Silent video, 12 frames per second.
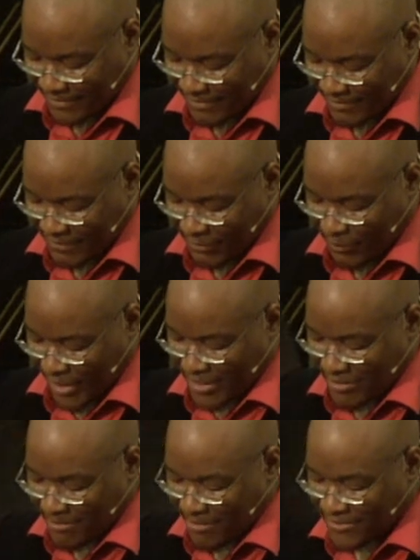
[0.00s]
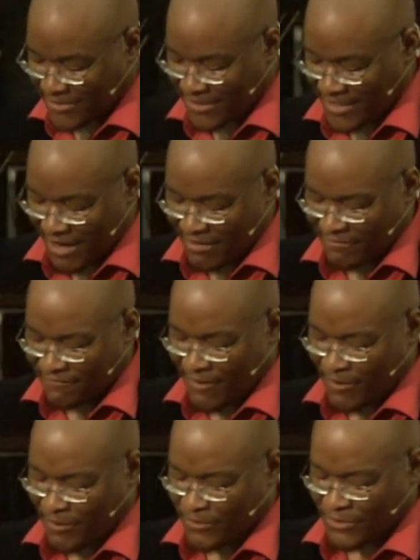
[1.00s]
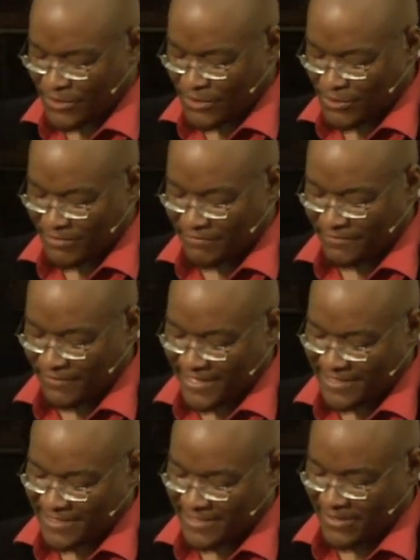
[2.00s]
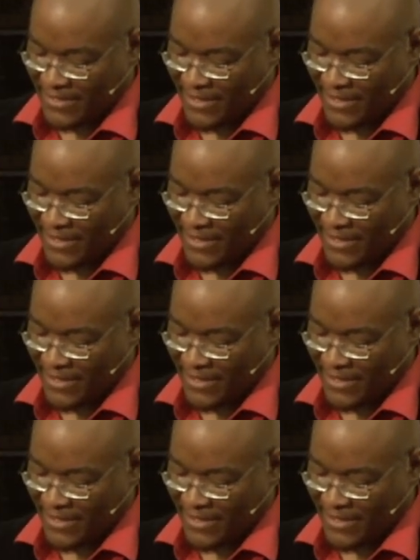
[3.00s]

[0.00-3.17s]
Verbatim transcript: for the way your mercy unfolds new and fresh